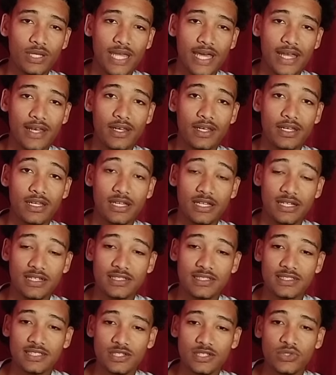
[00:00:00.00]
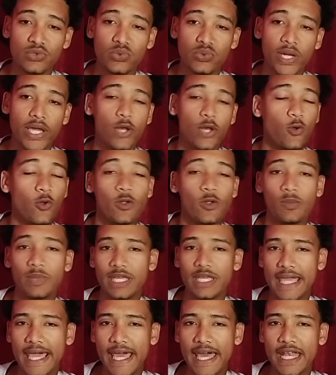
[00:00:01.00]
that this is where it all
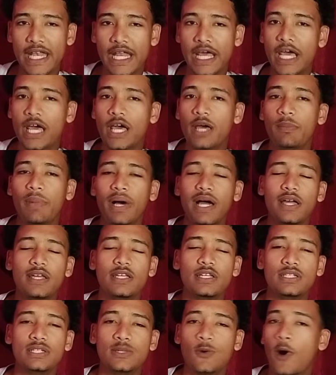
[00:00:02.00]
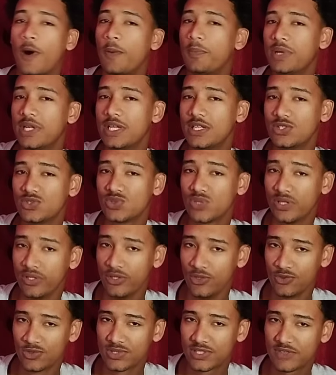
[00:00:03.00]
began. By hopping into a
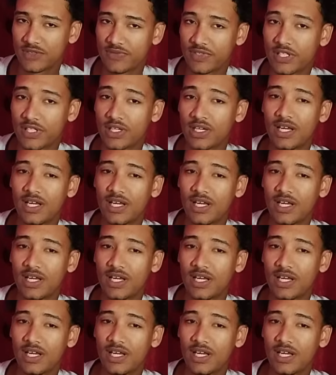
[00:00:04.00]
new Civic,